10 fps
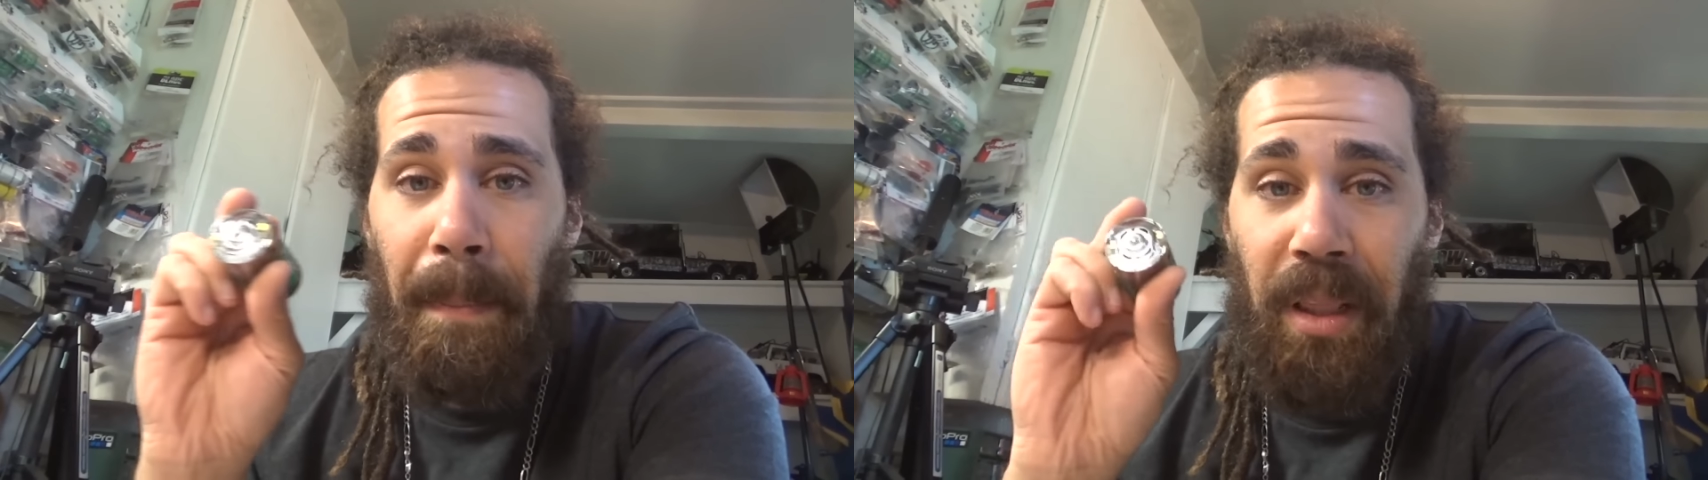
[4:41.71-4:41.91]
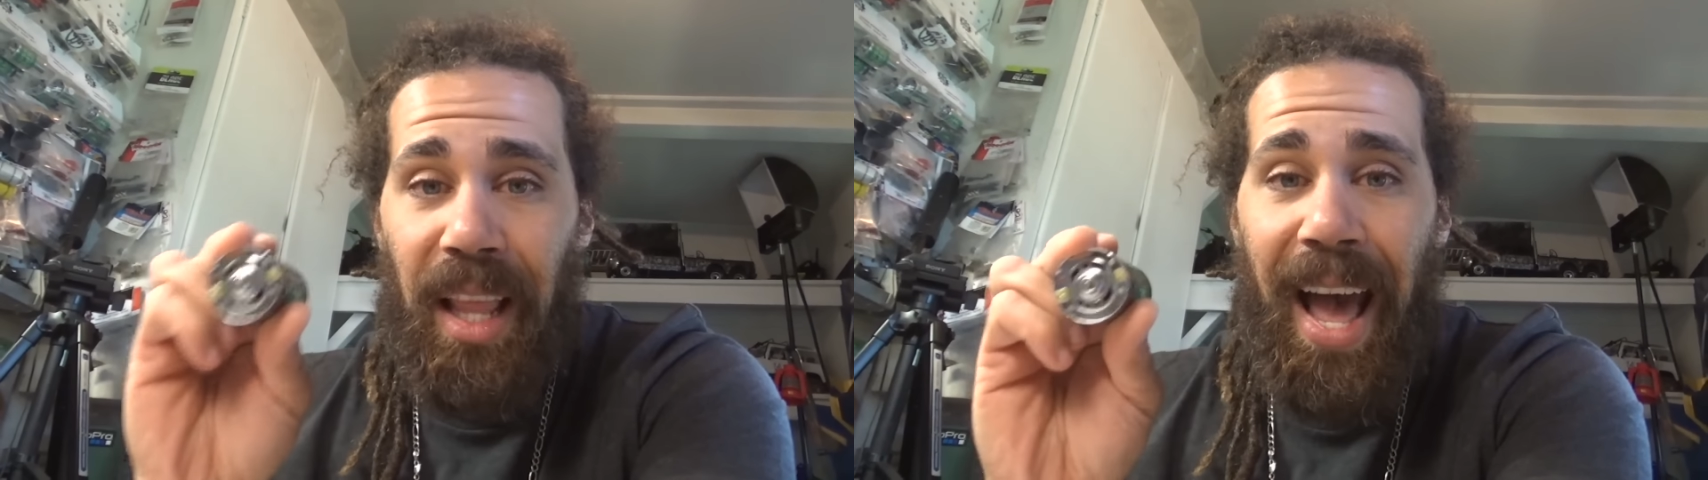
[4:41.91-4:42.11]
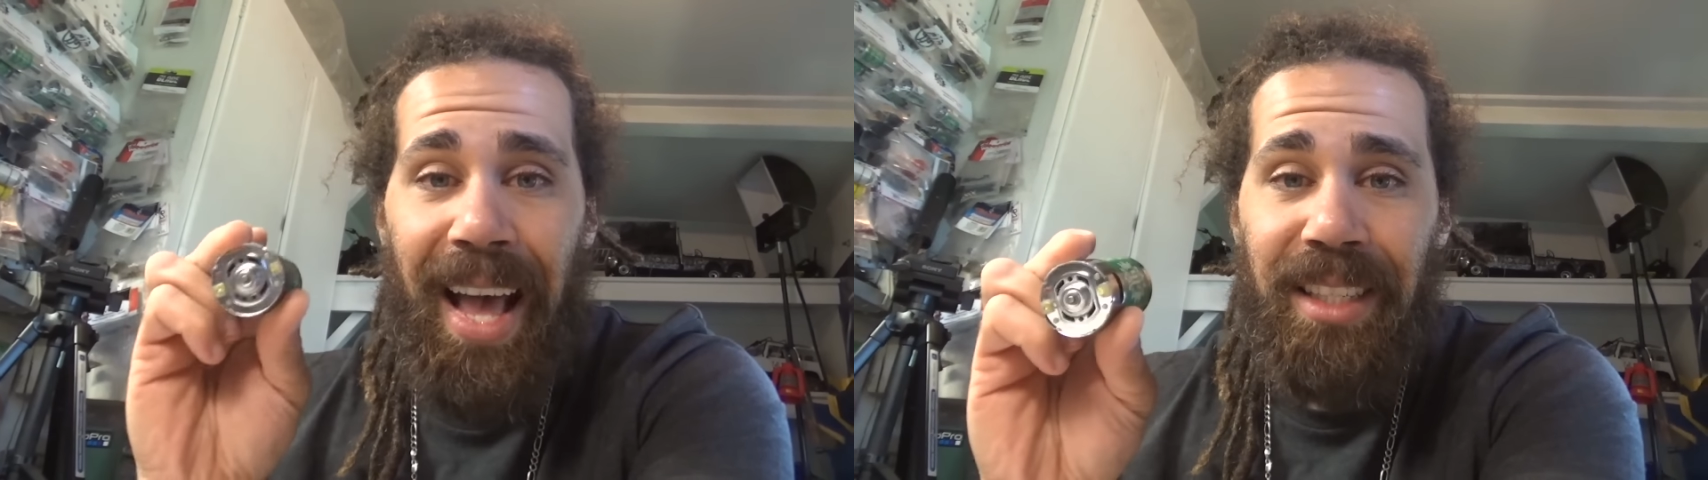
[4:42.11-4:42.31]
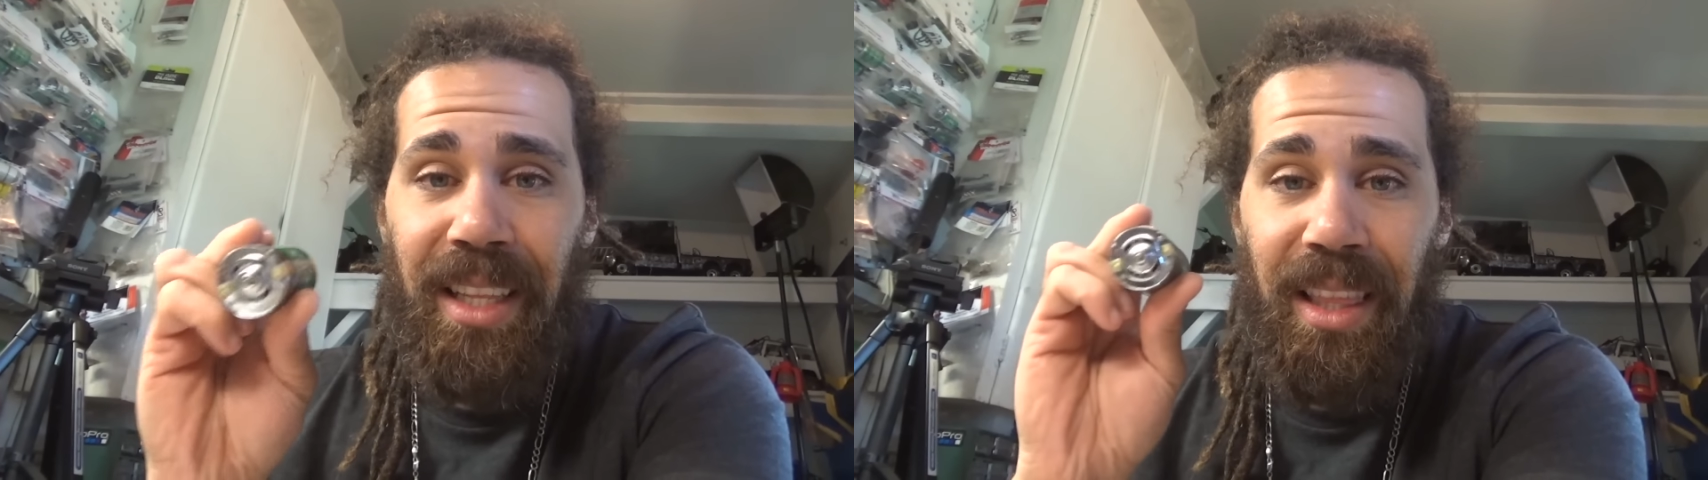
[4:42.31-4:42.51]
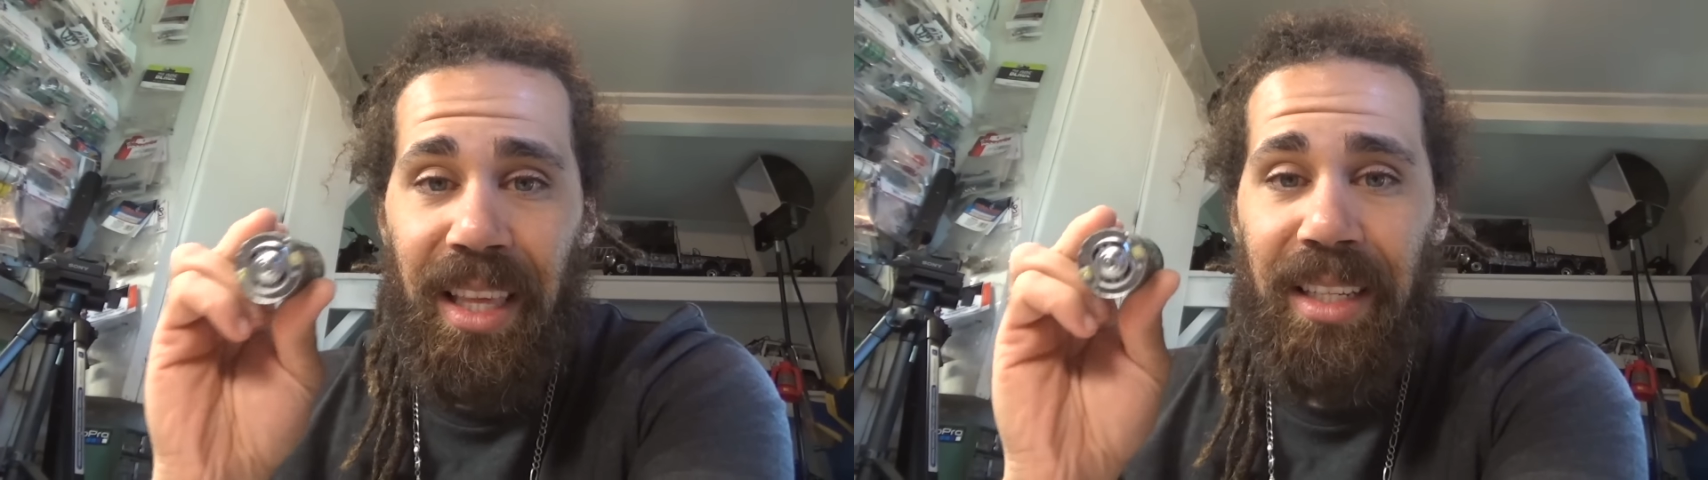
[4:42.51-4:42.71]

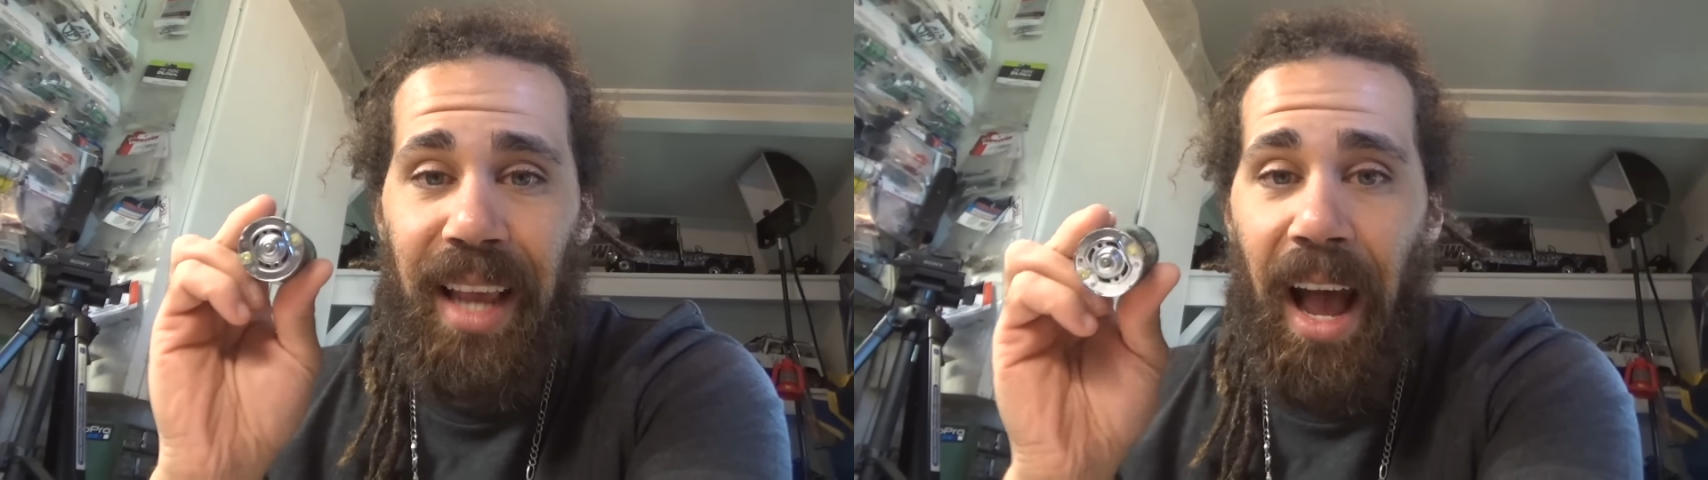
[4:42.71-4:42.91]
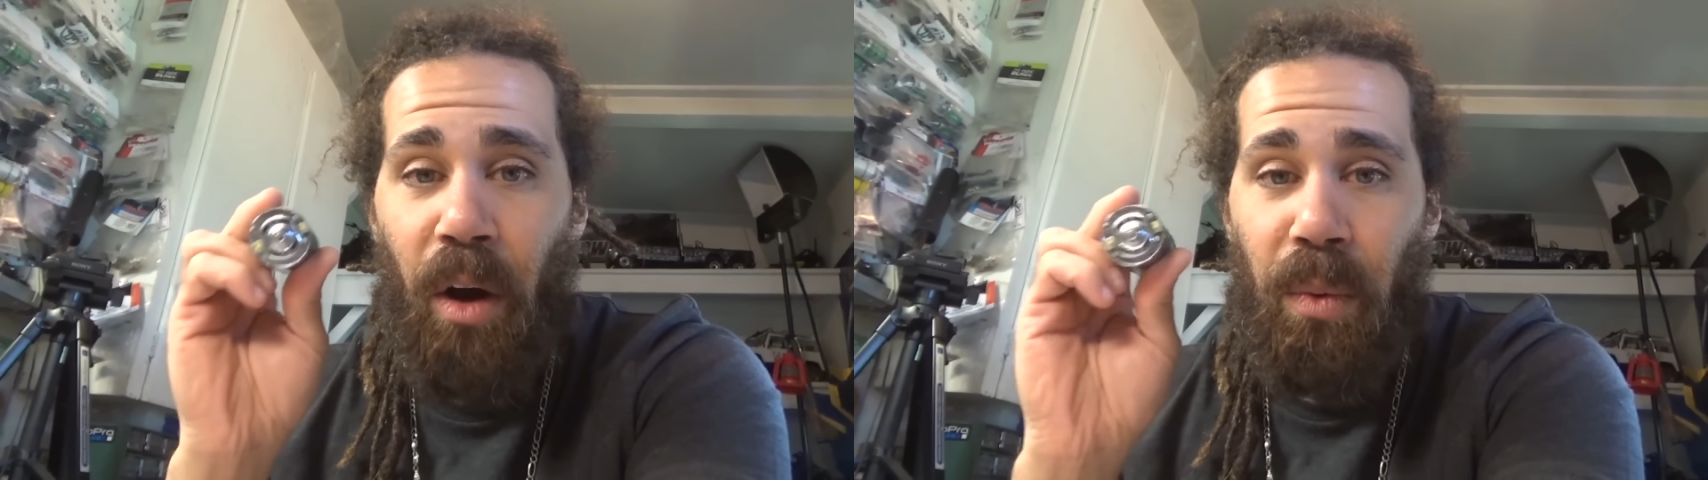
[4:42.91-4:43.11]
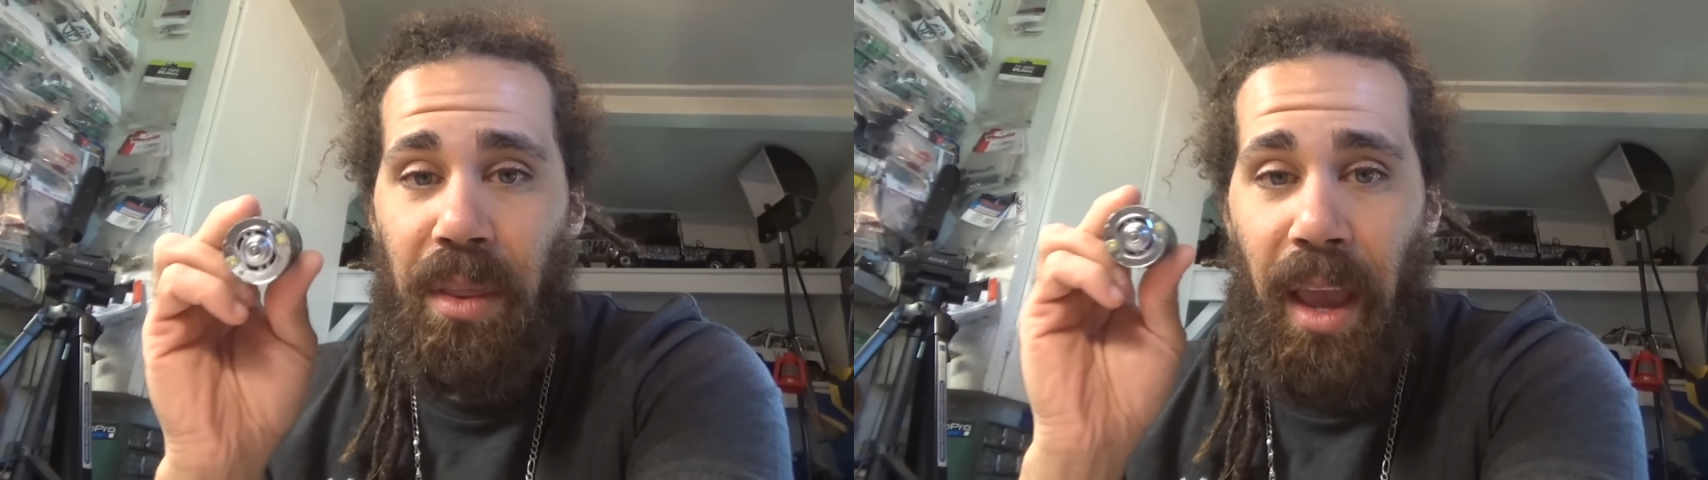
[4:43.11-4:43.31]
blast this out with